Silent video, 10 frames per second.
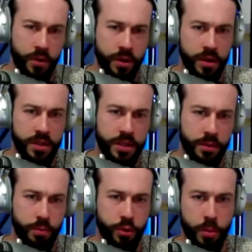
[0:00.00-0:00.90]
it's
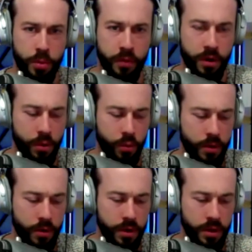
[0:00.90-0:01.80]
propofol,
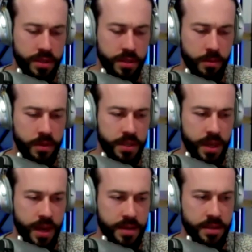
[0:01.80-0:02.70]
whether it's some of these
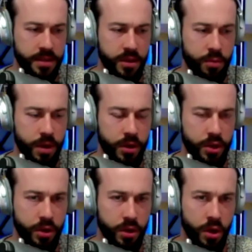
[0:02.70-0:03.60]
gases that you
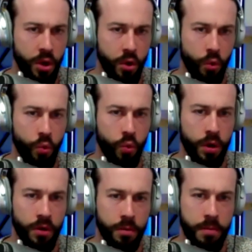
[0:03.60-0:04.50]
mentioned,
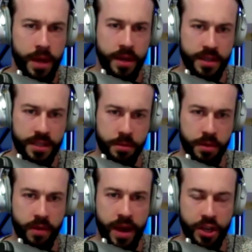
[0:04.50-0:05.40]
what are the mechanisms
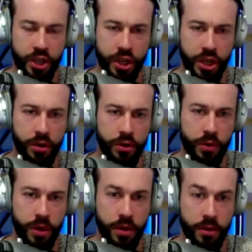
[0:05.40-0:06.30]
of action here?
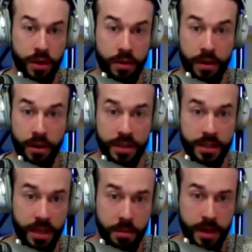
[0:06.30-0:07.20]
Do they do they have very
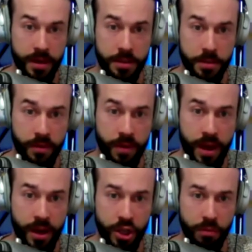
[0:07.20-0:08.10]
distinct mechanisms of
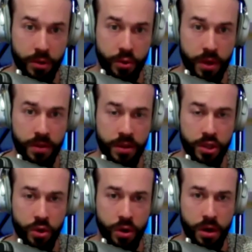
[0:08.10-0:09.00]
action between these
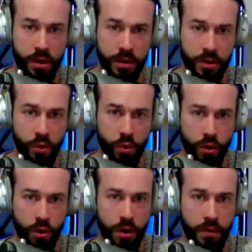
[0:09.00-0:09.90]
drugs,
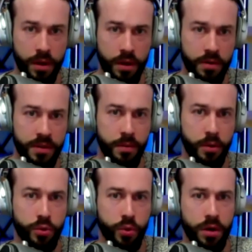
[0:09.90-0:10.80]
or are they
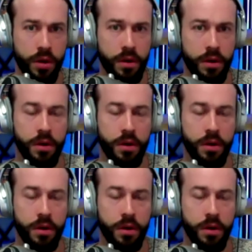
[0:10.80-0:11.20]
similar to one another?